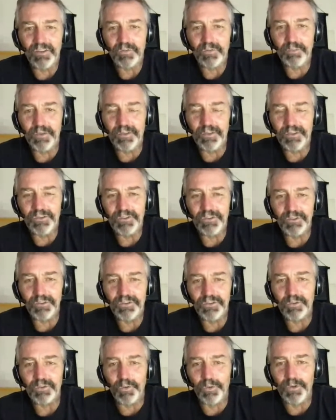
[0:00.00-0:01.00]

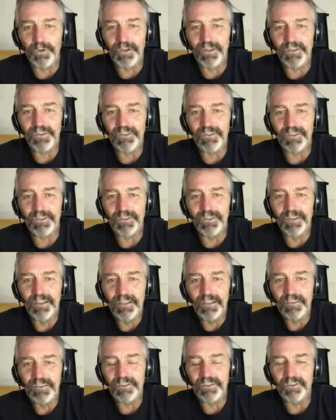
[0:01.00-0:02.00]
spiritual stories
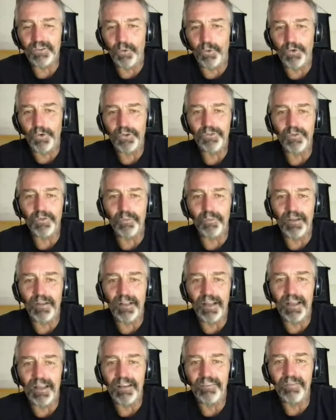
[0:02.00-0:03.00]
and just stories from
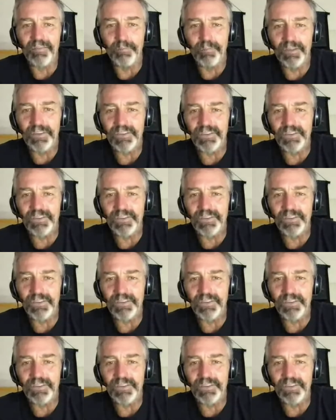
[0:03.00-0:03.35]
my life,